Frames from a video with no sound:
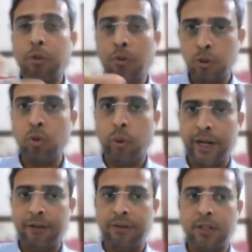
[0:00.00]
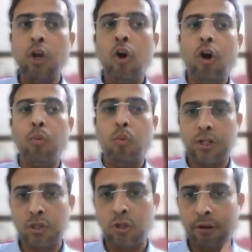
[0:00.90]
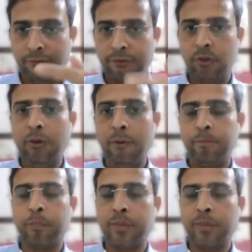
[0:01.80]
how they want to go ahead with, or what sort of,